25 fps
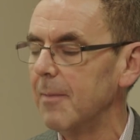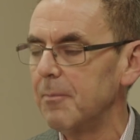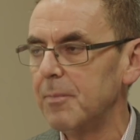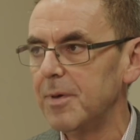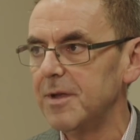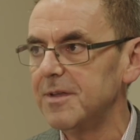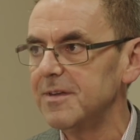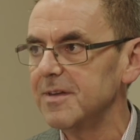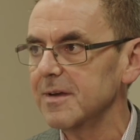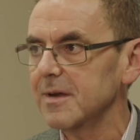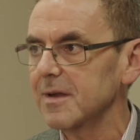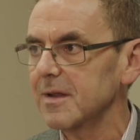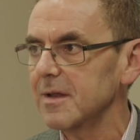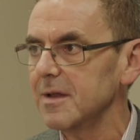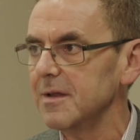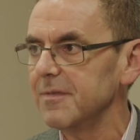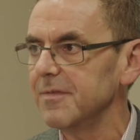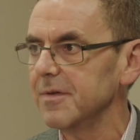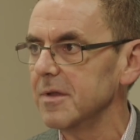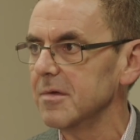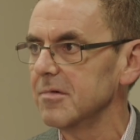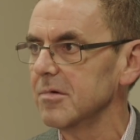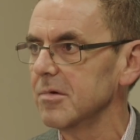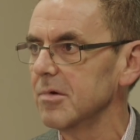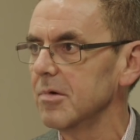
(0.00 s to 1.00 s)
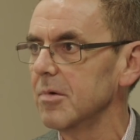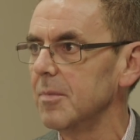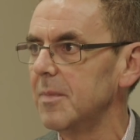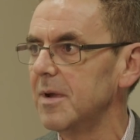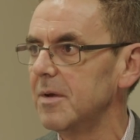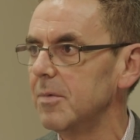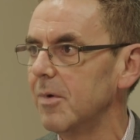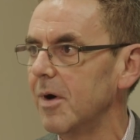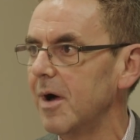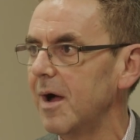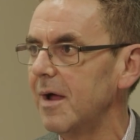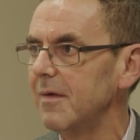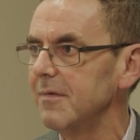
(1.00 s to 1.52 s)
particularly for the rural
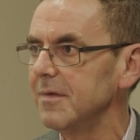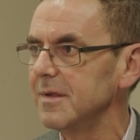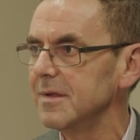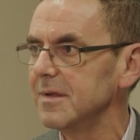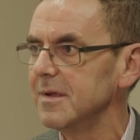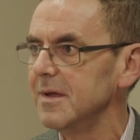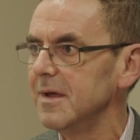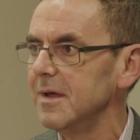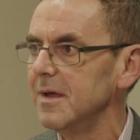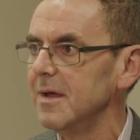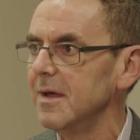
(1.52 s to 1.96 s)
midwives.